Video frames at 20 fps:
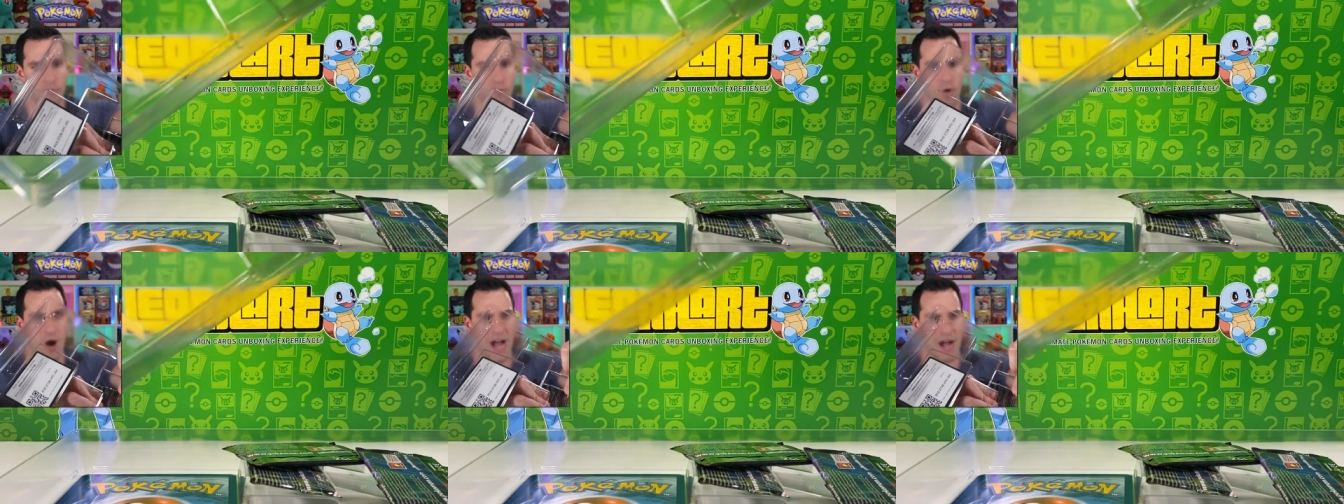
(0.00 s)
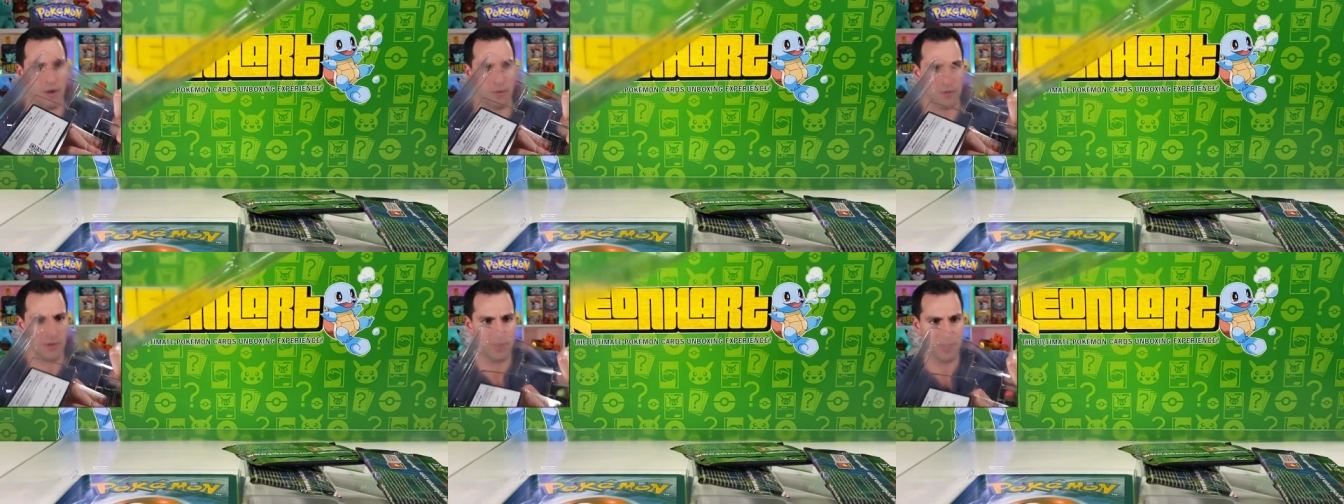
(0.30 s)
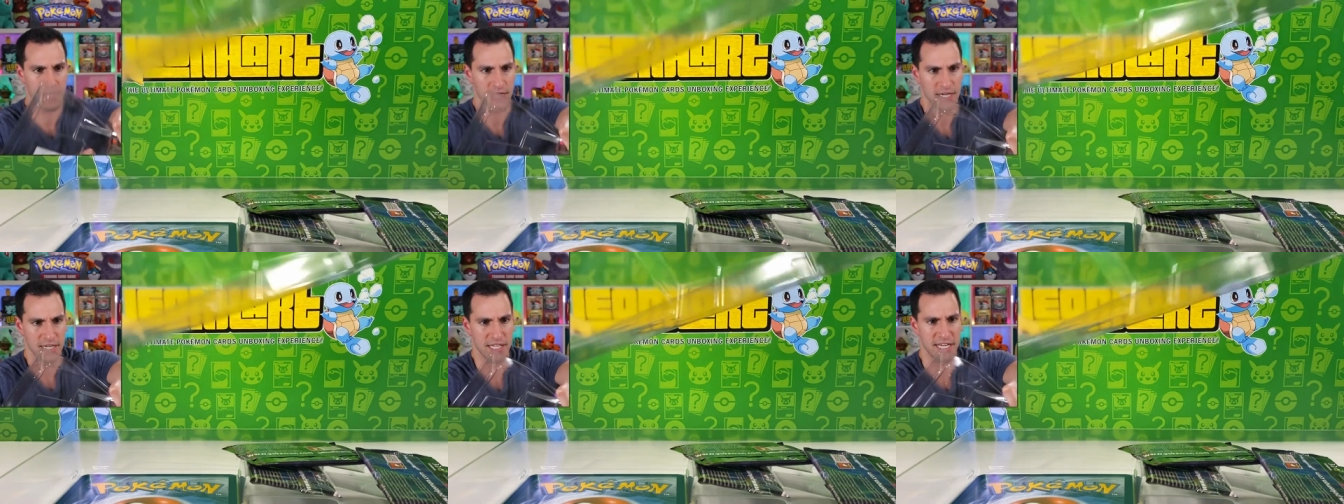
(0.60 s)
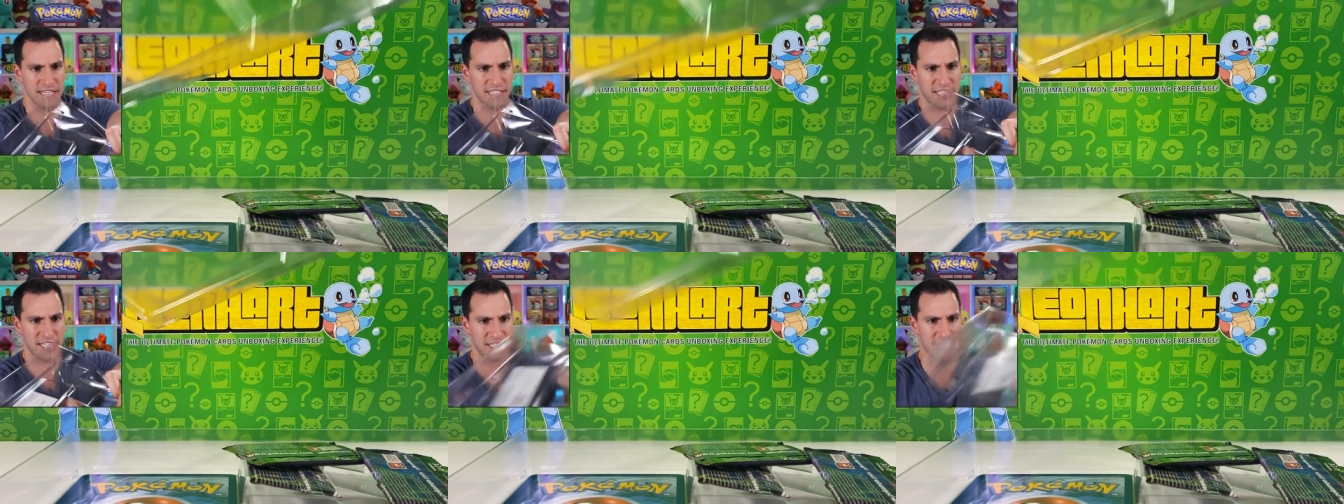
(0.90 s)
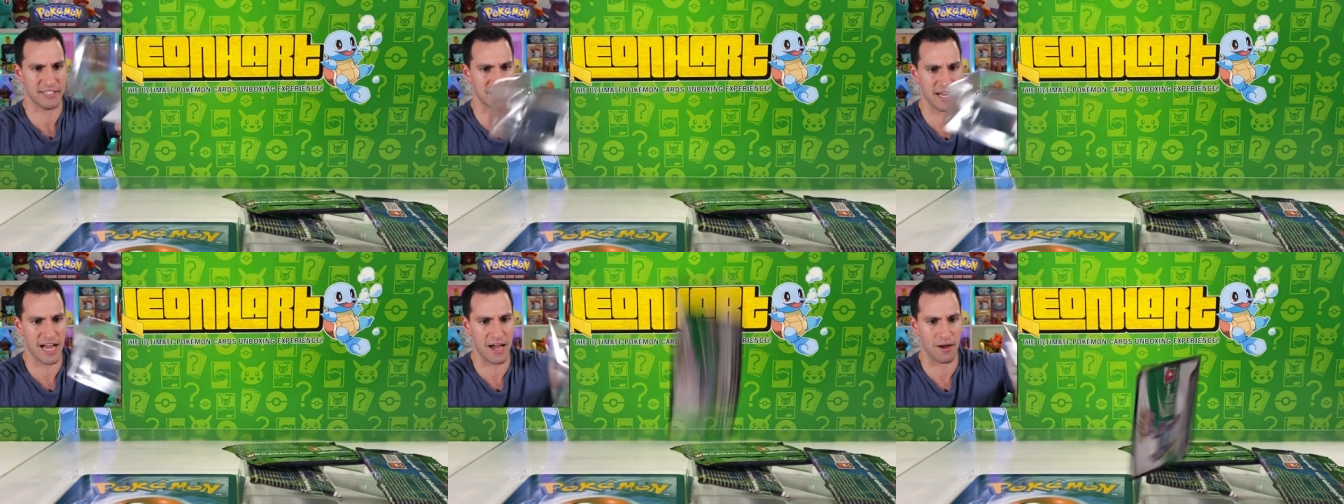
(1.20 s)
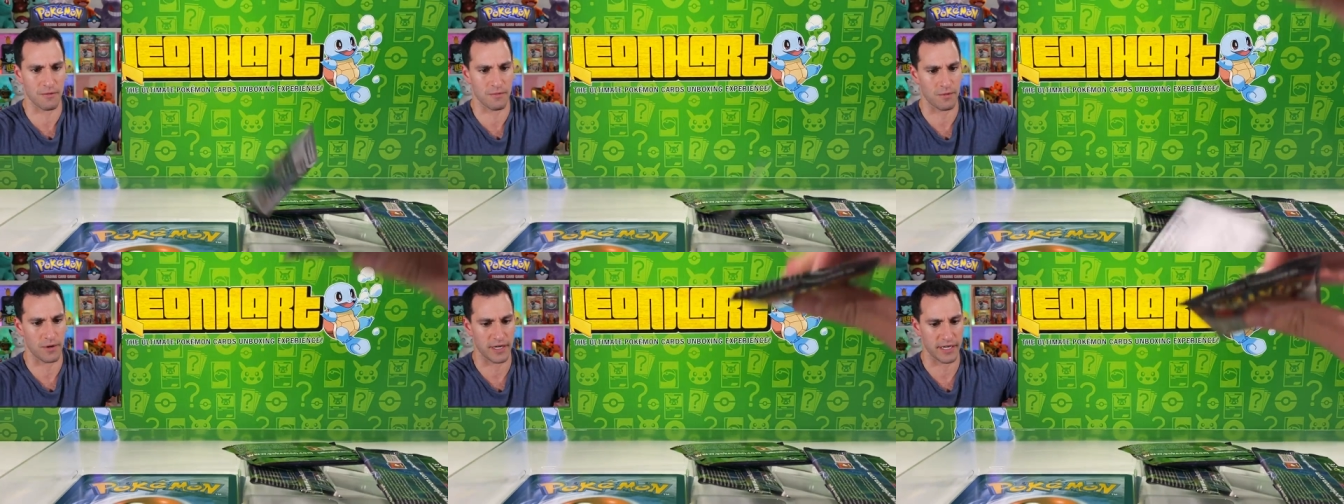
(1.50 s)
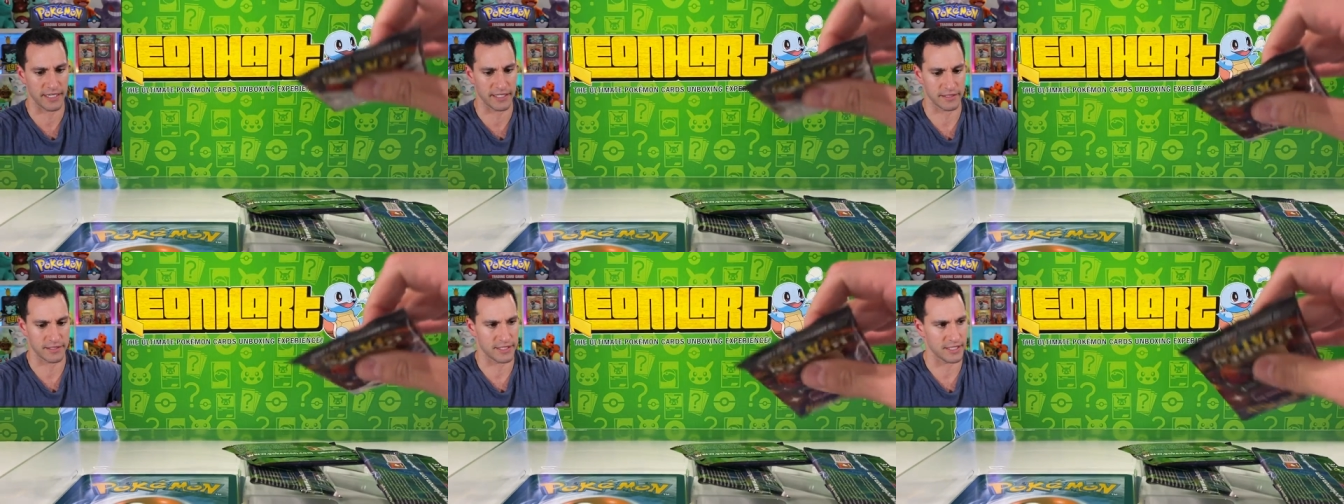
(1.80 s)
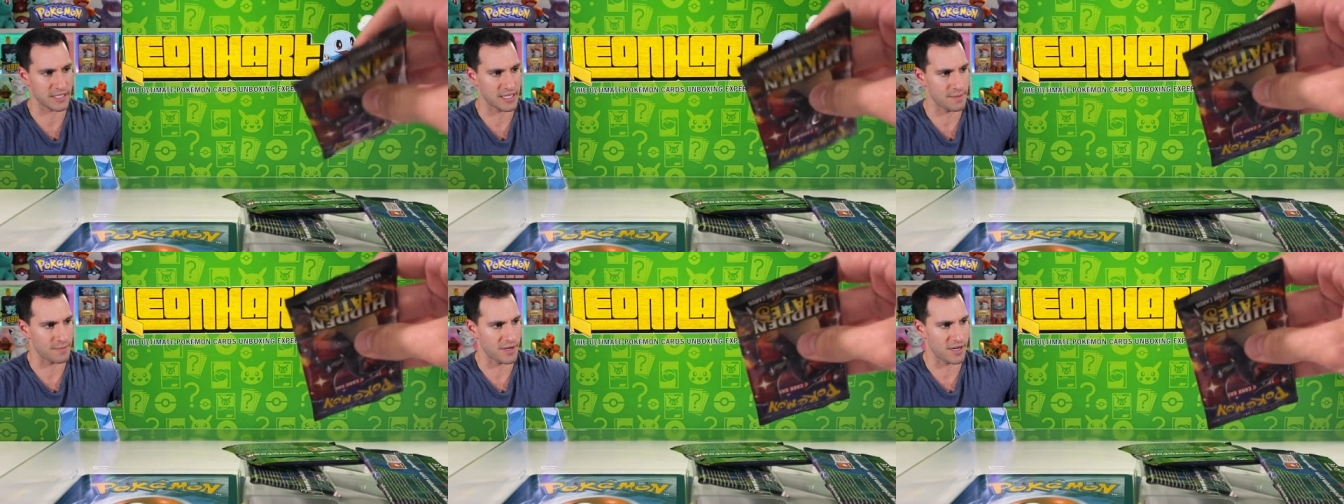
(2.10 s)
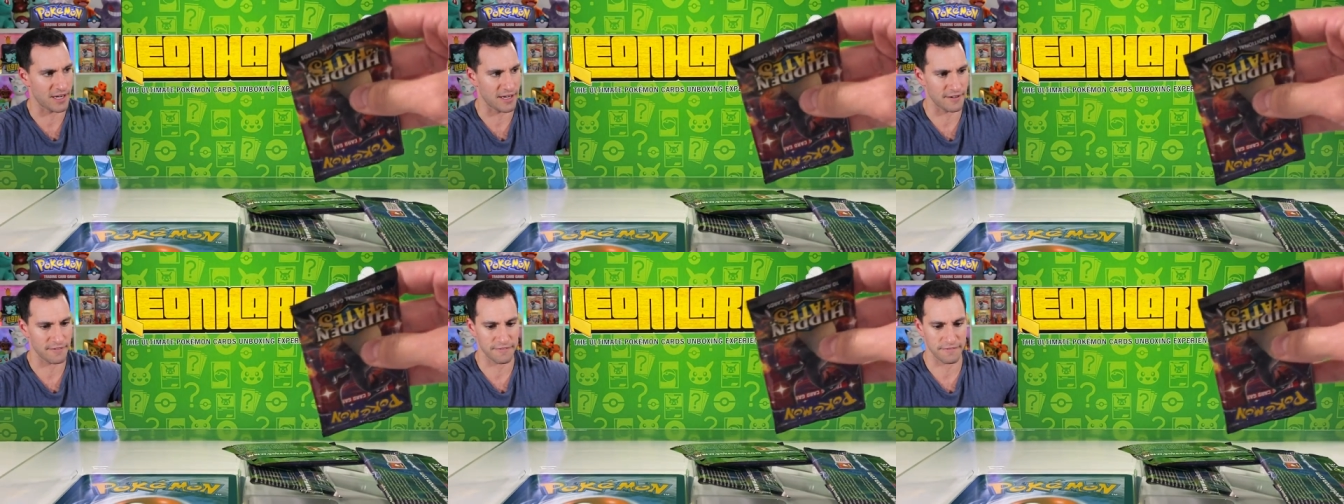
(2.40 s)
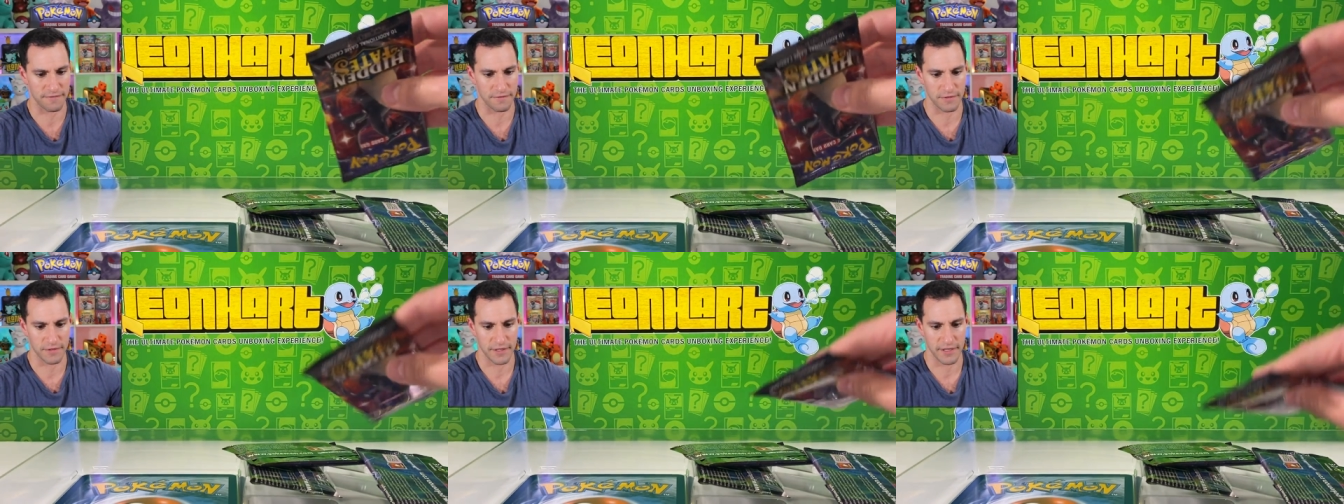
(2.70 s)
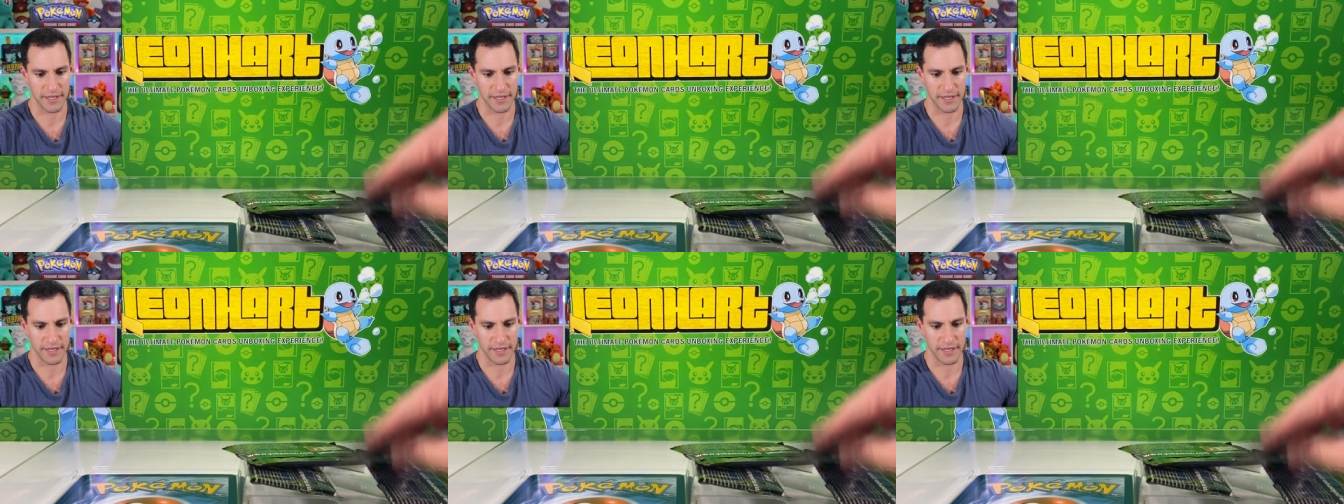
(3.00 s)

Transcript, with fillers: Wow, this is not wanting to come off